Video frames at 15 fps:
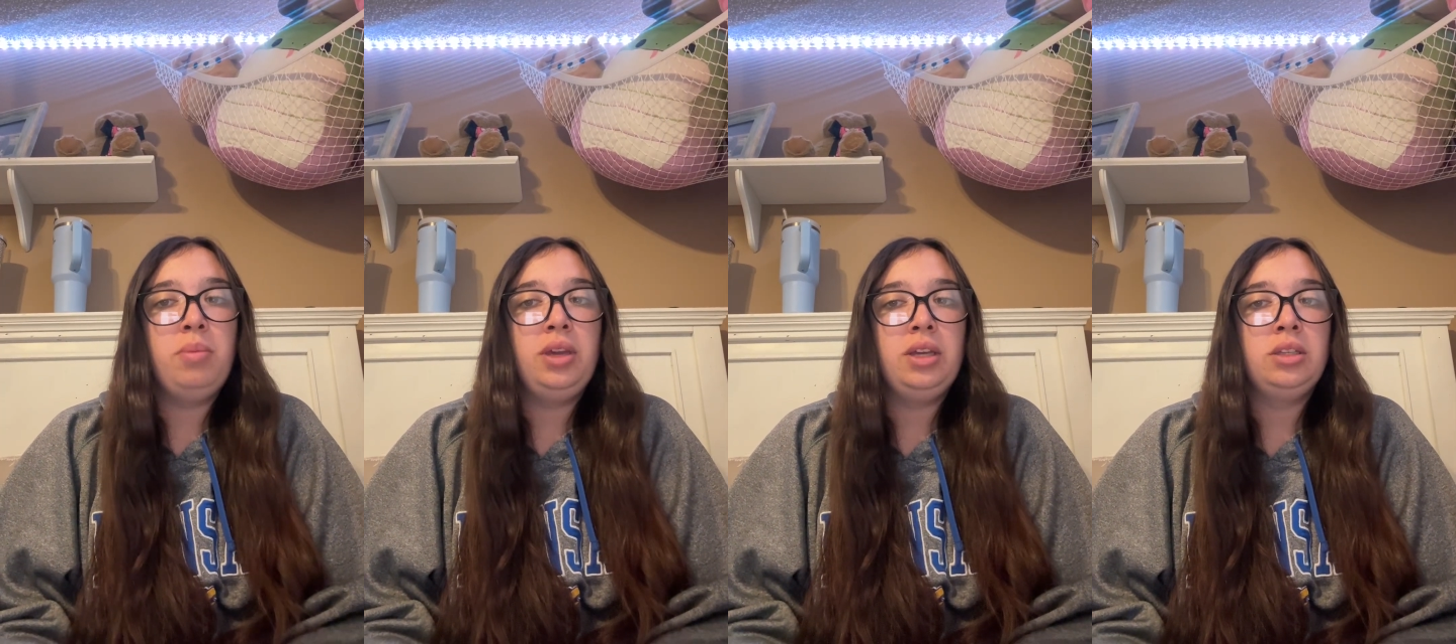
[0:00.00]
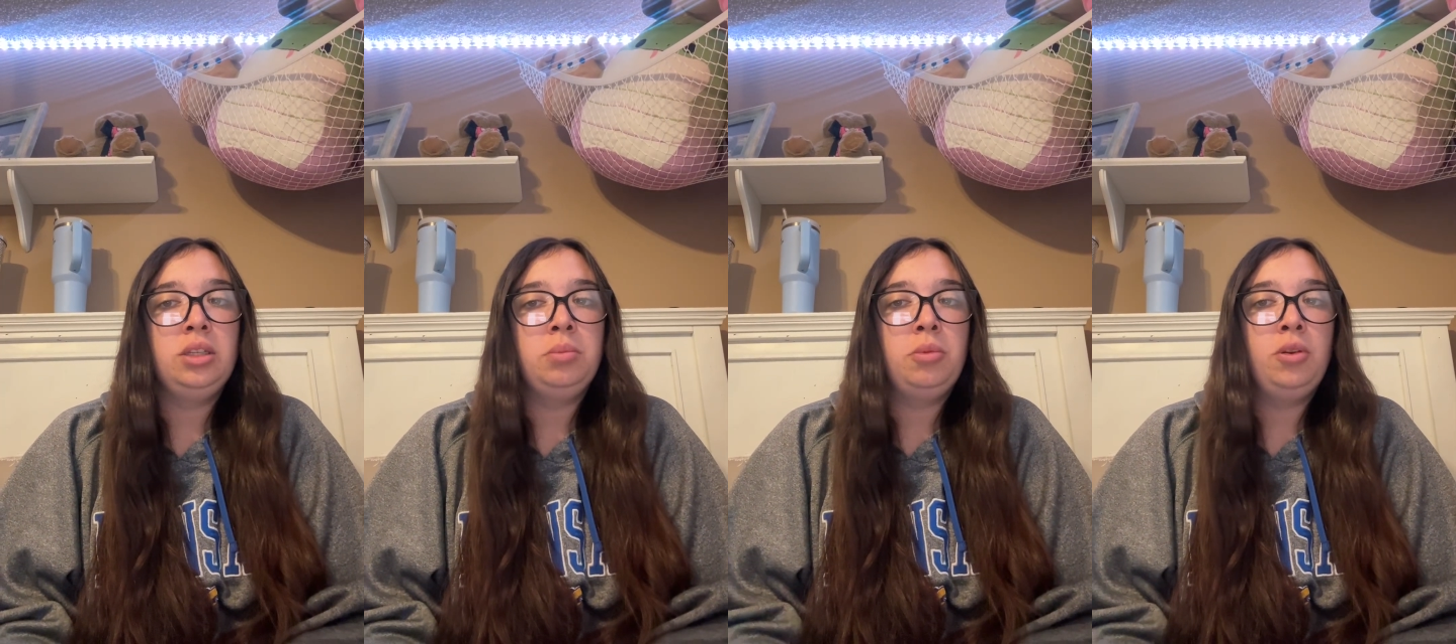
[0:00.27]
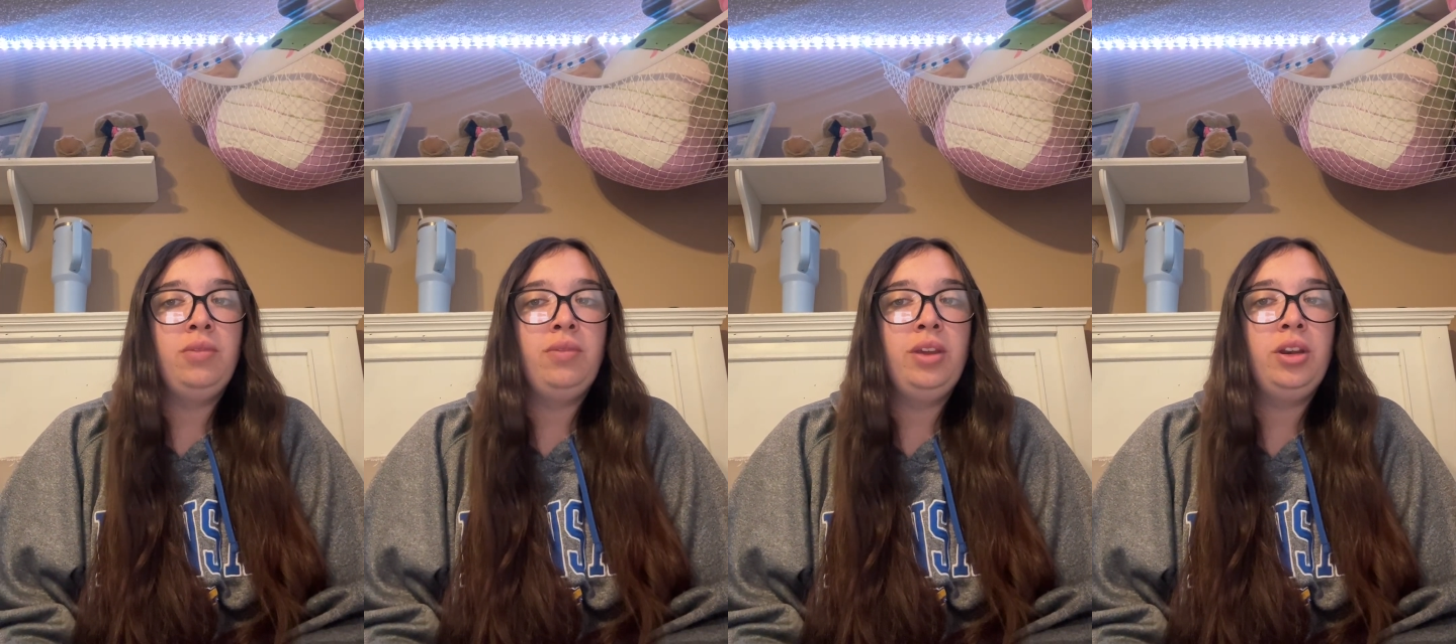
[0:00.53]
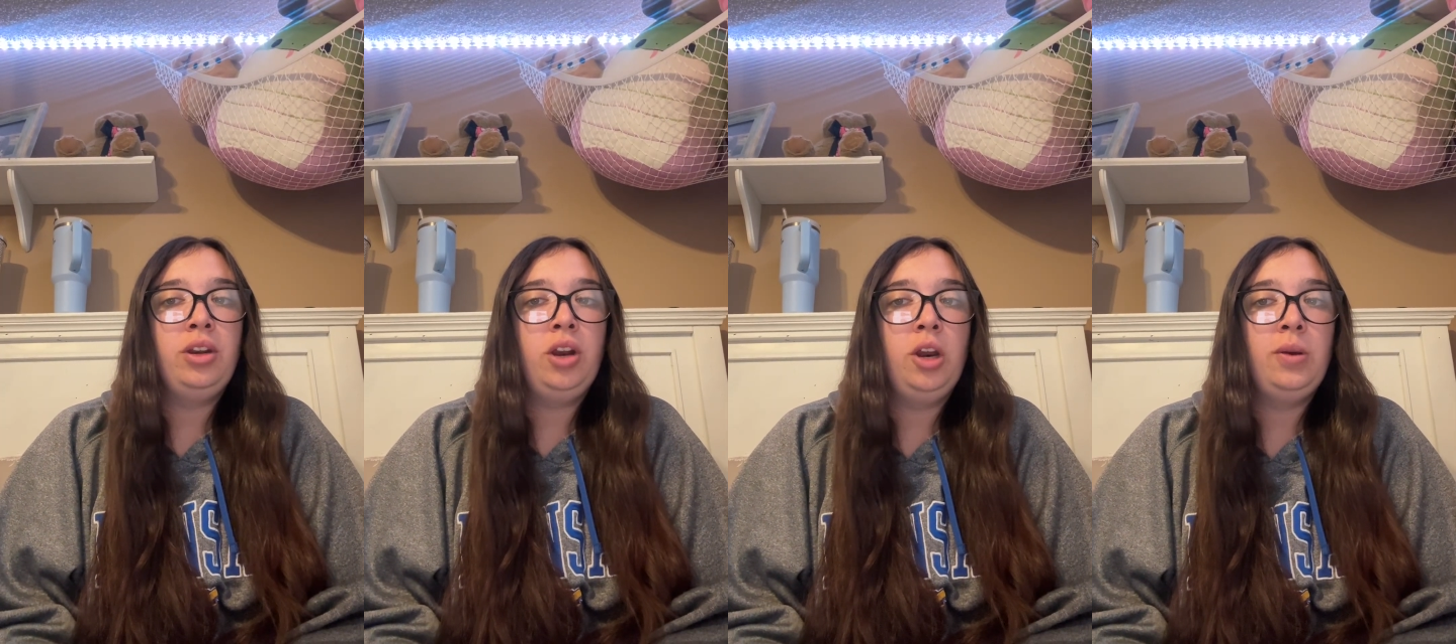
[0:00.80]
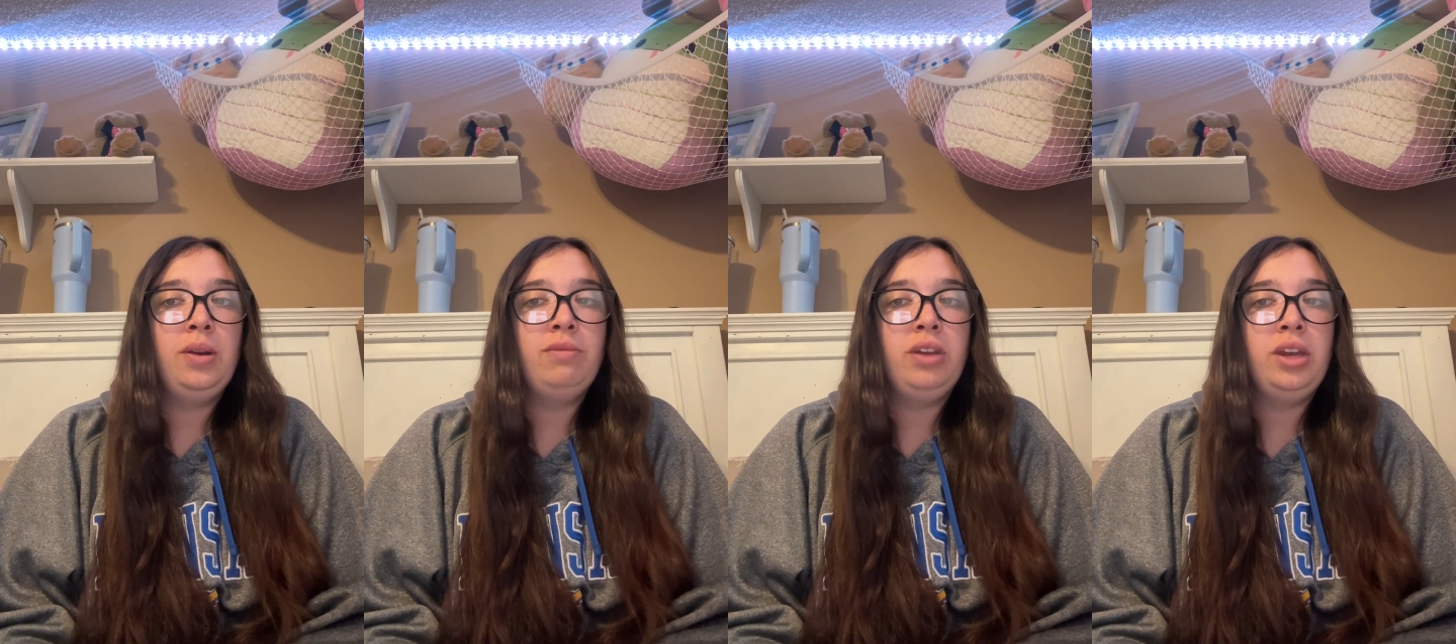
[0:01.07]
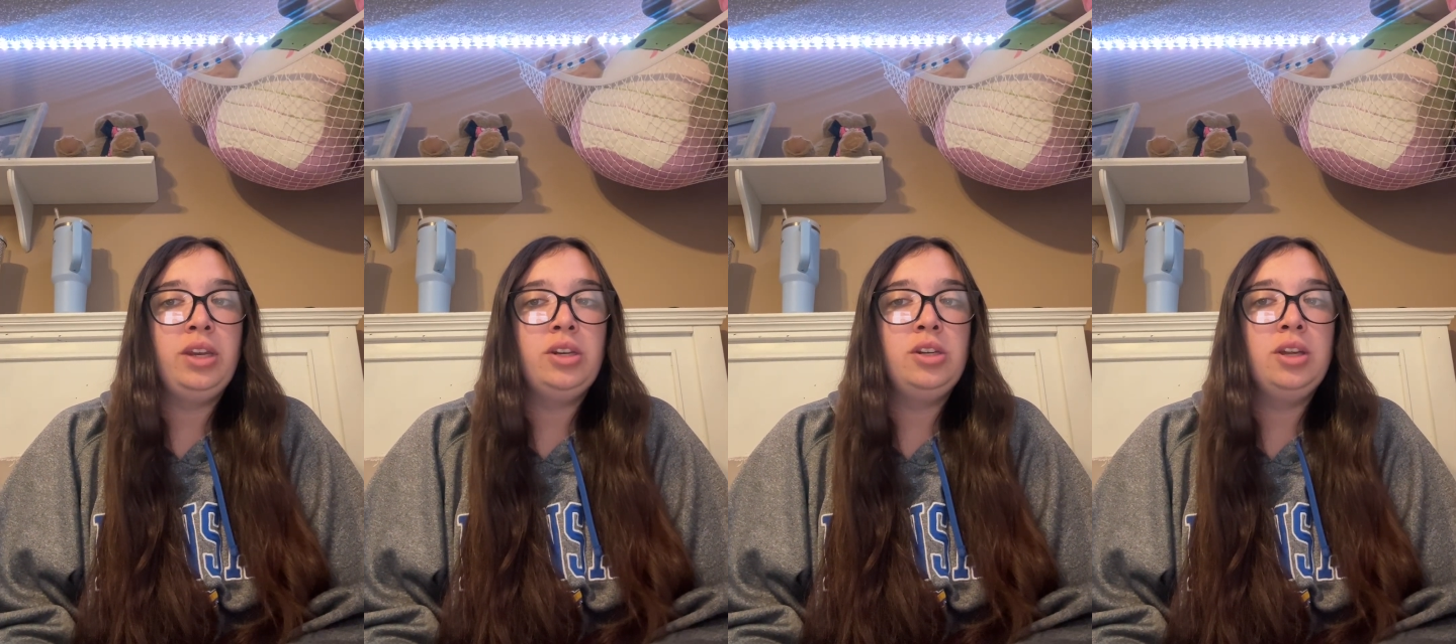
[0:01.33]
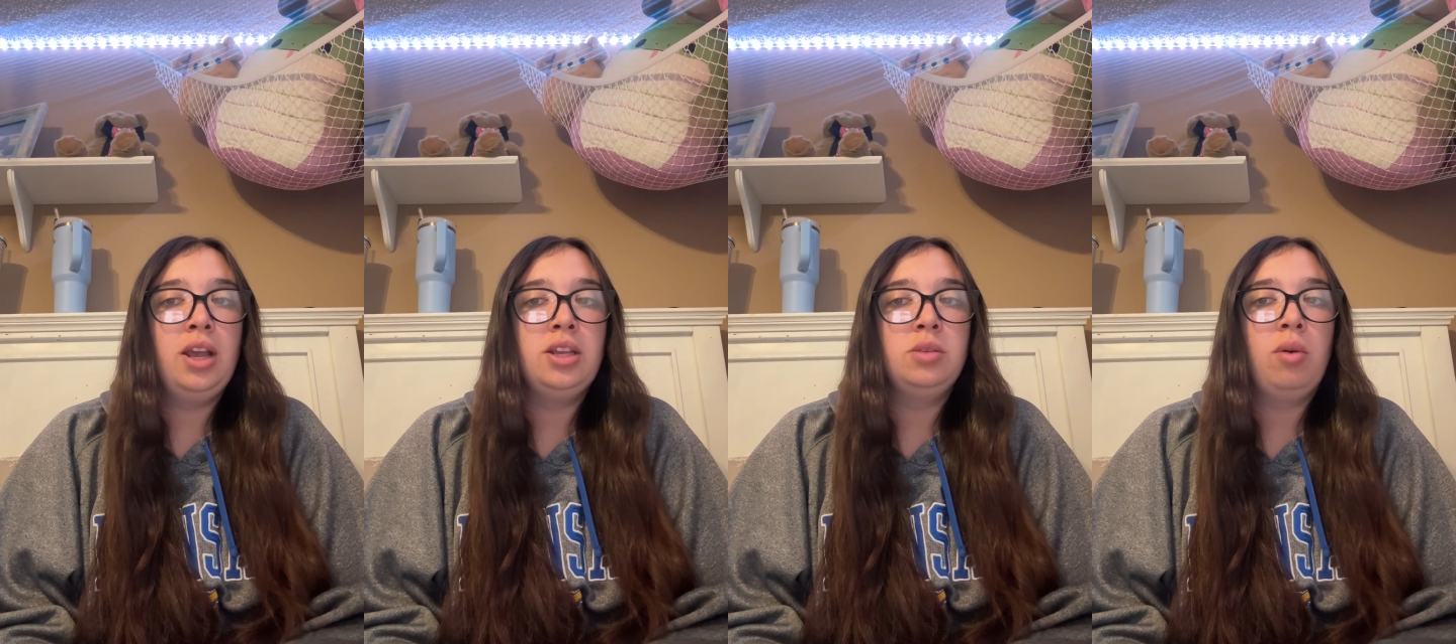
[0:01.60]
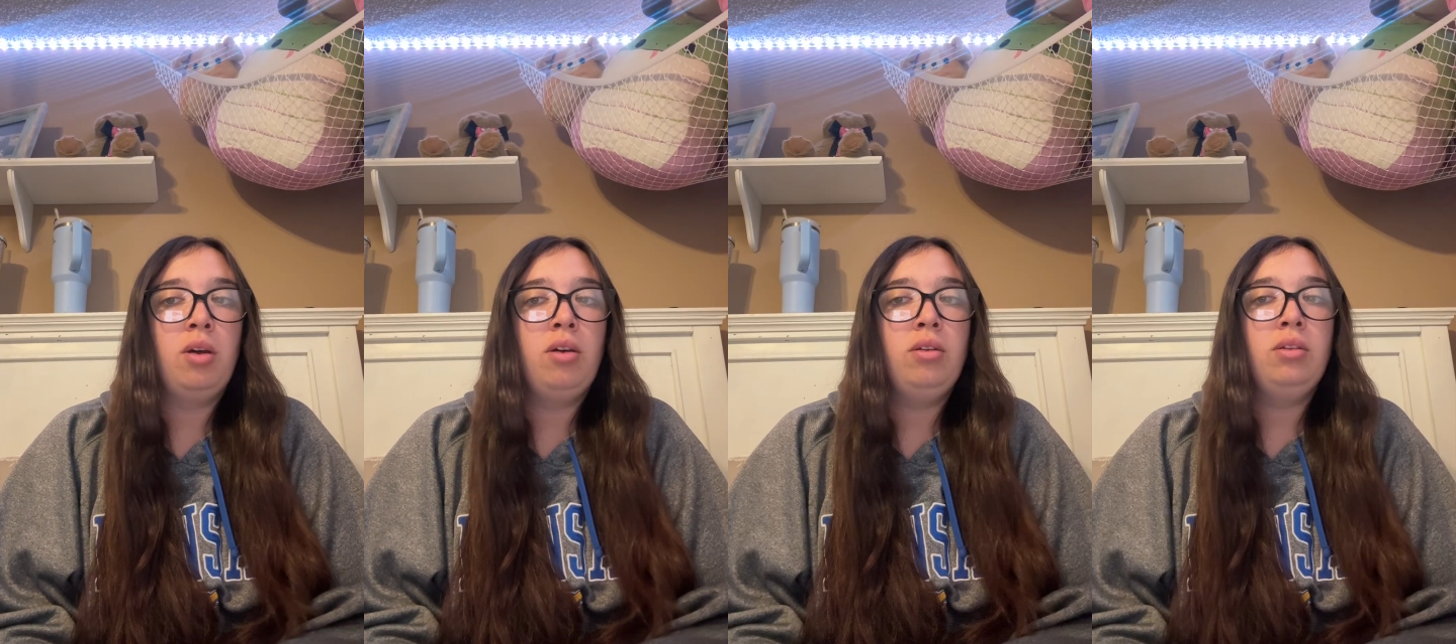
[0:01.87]
because it motivated her revenge as
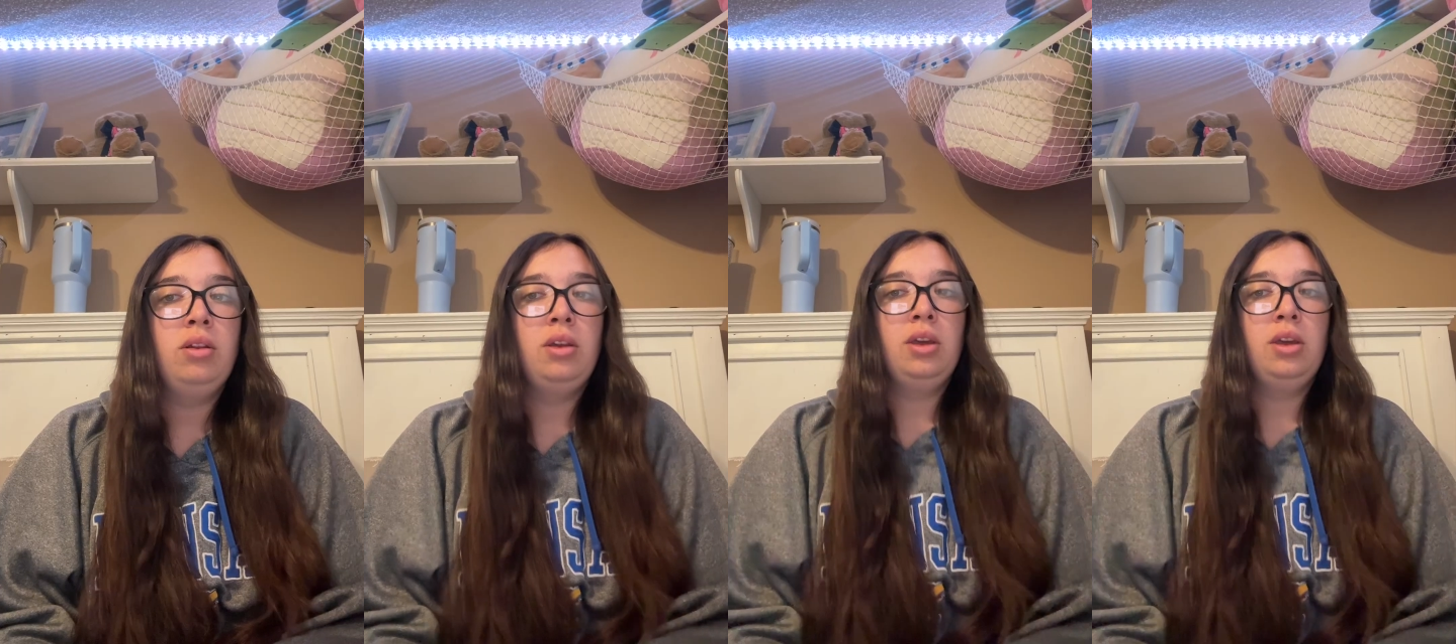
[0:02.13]
well